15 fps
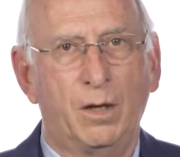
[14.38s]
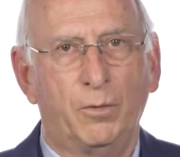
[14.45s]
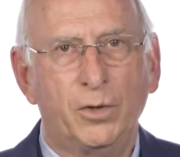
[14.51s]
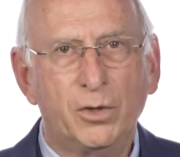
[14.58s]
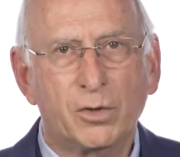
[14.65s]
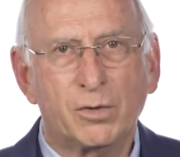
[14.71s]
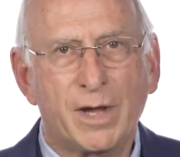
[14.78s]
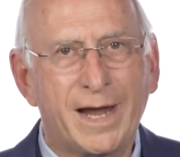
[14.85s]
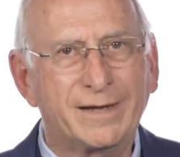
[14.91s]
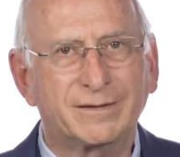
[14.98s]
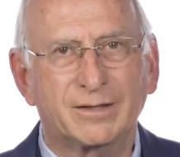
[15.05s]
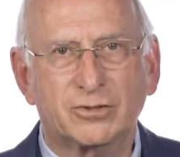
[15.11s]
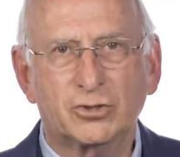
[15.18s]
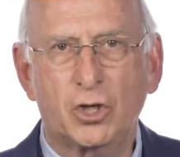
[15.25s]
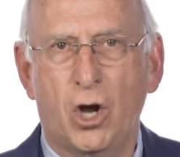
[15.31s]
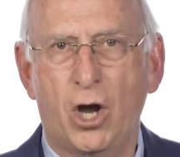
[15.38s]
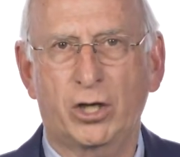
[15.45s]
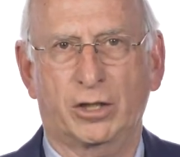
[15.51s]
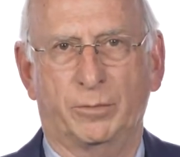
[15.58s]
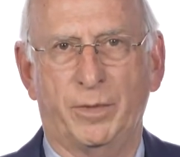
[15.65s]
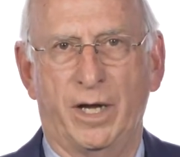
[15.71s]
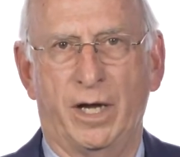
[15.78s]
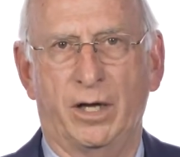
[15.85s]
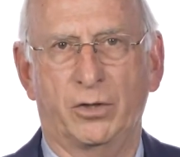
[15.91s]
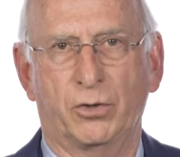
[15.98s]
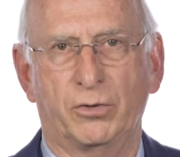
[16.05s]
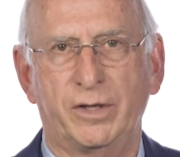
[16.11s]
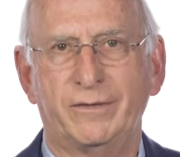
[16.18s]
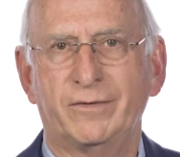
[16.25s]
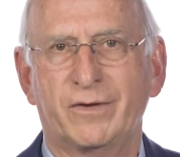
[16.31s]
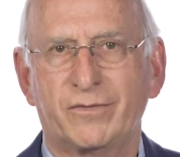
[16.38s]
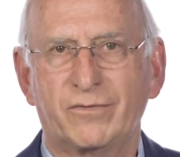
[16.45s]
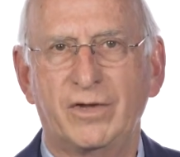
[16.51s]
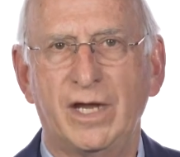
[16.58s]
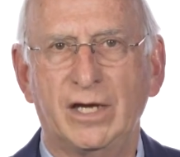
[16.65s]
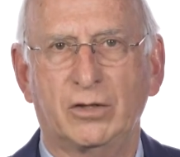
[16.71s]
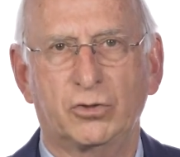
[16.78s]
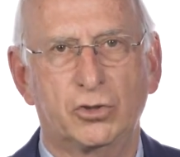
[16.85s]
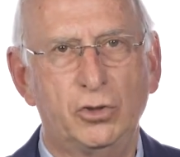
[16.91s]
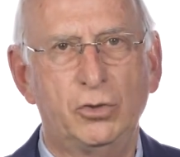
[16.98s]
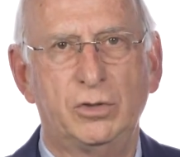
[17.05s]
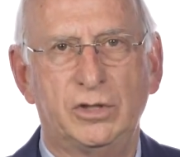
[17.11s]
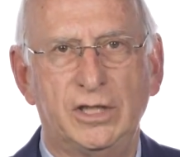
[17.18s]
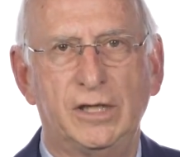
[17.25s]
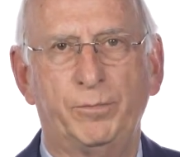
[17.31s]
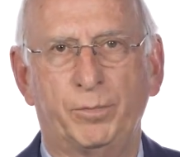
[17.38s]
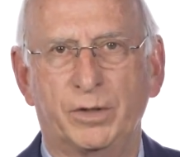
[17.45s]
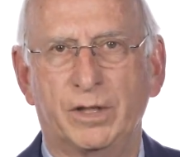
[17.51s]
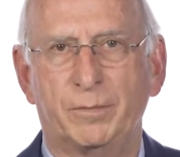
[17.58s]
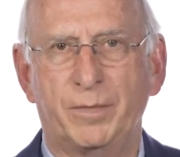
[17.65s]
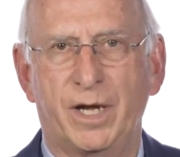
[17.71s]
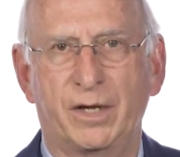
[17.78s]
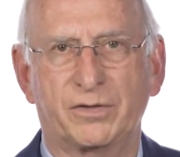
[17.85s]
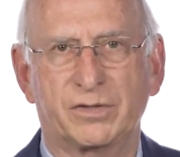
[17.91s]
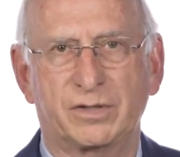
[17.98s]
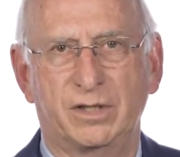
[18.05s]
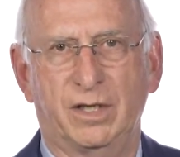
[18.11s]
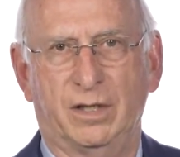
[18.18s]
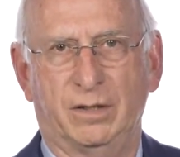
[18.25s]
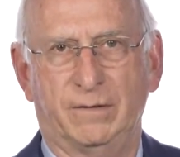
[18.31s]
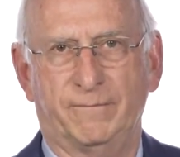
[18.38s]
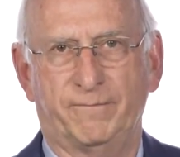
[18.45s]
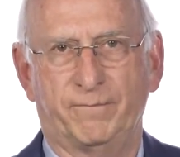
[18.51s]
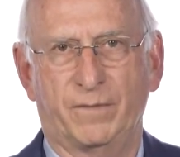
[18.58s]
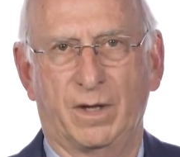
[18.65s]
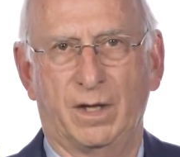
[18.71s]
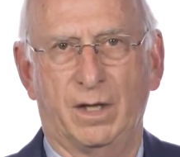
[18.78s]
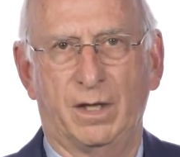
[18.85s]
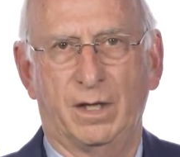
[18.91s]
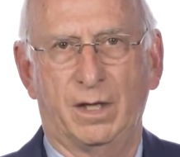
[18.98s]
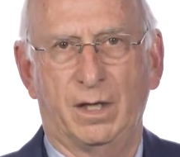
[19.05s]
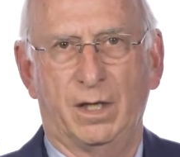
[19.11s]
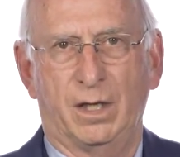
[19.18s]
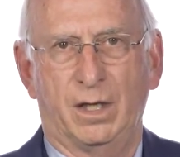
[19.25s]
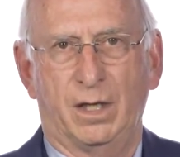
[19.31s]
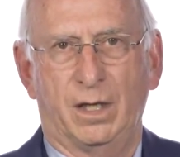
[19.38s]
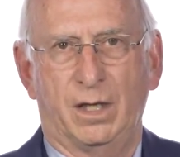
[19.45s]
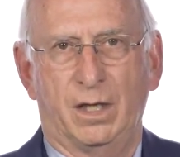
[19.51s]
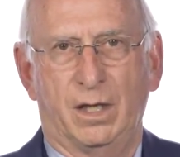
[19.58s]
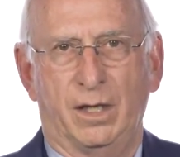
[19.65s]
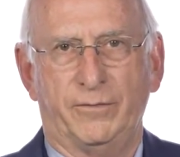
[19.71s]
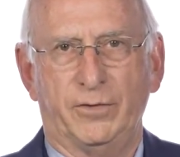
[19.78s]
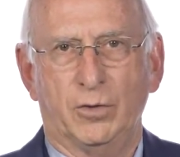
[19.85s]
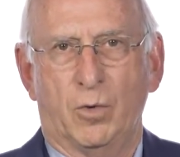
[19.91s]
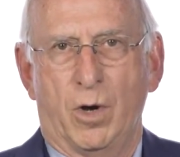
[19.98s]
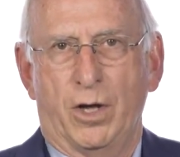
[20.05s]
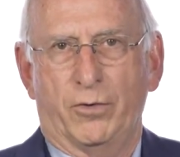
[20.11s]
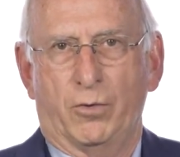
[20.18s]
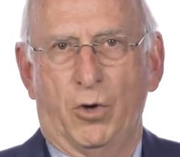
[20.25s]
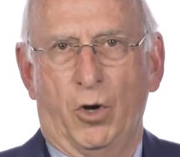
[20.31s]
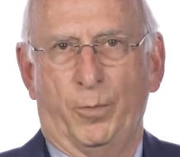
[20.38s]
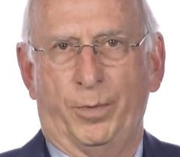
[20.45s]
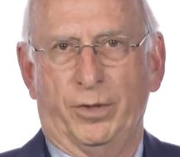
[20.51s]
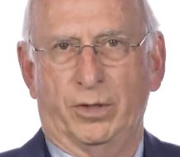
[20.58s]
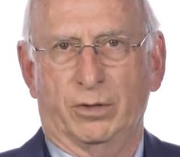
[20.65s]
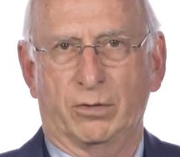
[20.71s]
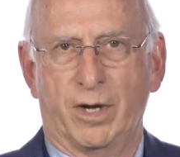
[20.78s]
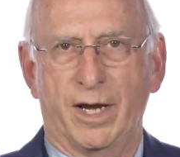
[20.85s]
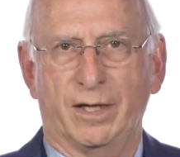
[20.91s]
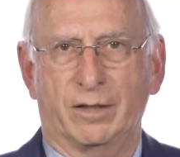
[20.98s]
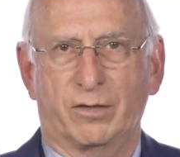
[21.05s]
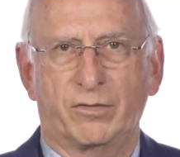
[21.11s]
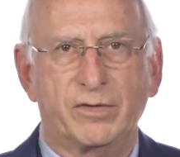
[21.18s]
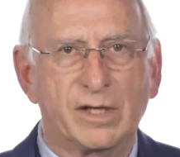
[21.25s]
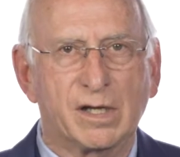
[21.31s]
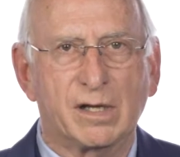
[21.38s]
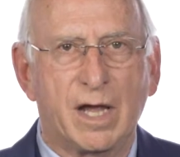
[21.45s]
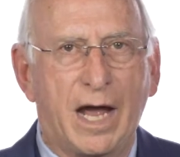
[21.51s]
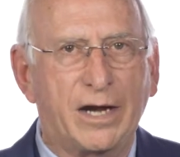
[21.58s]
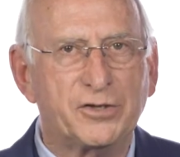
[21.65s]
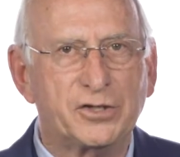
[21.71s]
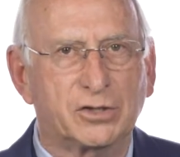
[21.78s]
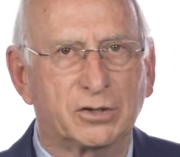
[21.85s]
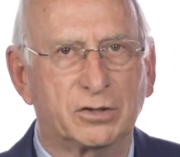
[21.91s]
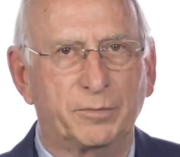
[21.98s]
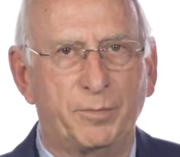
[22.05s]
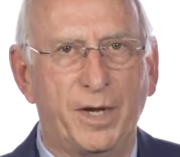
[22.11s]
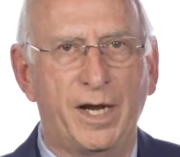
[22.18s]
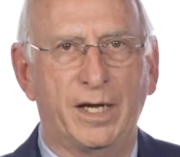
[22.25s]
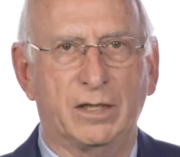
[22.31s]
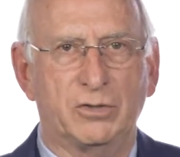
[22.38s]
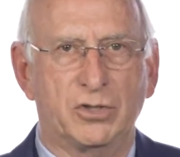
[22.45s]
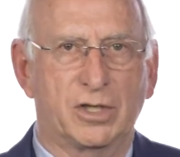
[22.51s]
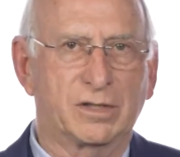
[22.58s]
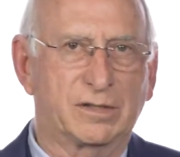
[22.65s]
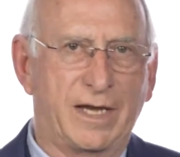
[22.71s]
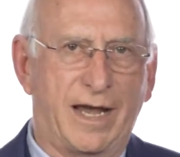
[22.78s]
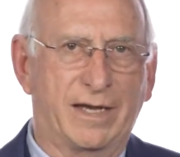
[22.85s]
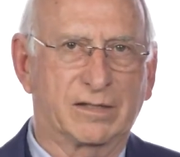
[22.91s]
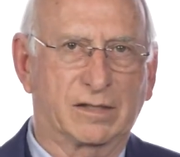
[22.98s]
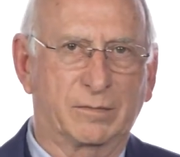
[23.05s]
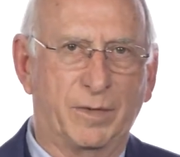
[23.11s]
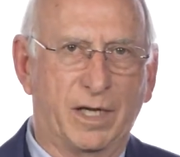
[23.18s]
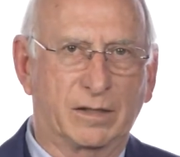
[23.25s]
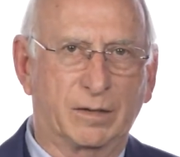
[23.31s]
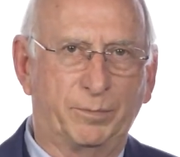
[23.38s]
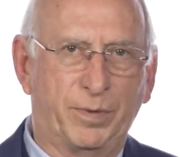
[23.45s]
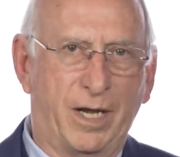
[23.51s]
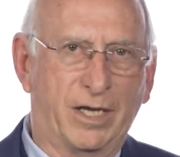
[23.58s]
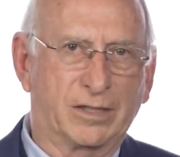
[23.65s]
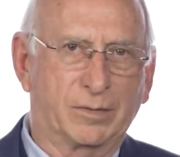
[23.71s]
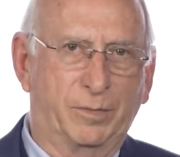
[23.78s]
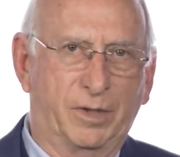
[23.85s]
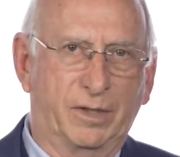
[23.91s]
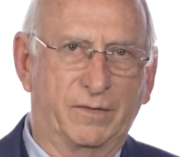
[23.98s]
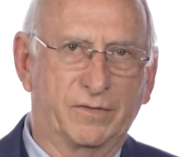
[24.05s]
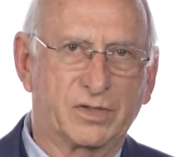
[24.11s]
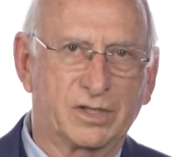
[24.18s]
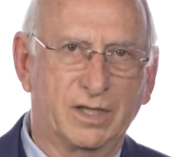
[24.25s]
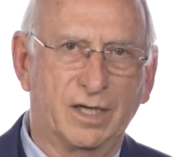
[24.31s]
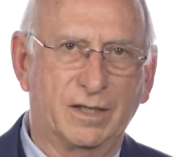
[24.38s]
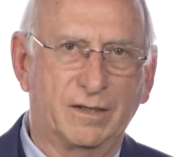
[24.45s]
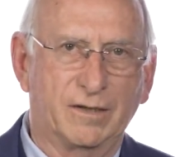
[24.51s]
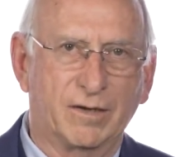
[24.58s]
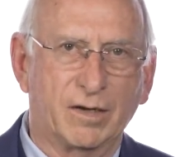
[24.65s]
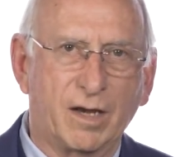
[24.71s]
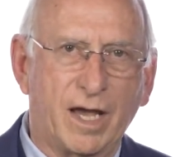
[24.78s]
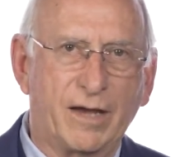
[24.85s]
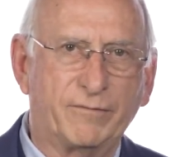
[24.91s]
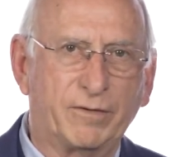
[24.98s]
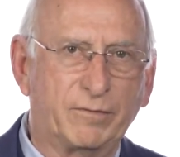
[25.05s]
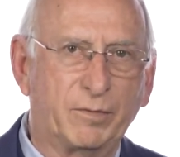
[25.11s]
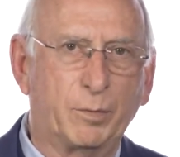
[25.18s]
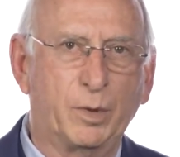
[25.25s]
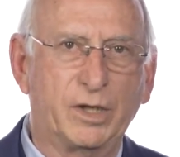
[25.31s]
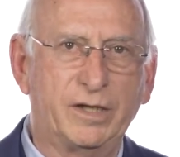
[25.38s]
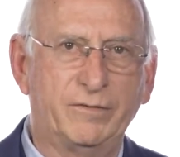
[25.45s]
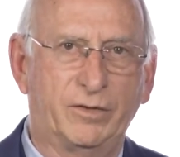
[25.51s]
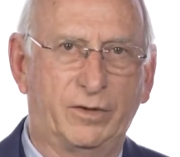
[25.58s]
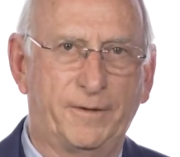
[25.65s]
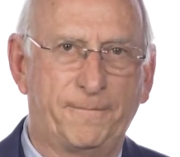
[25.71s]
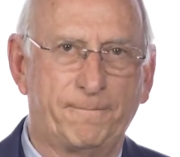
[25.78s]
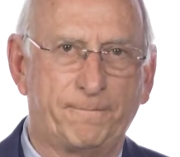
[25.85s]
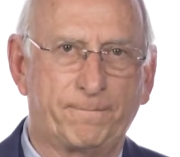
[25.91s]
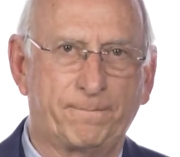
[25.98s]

We don't like to talk about or even think too deeply about sin. If you want to open a great theological debate, just ask about the possibility of sin in the life of a believer.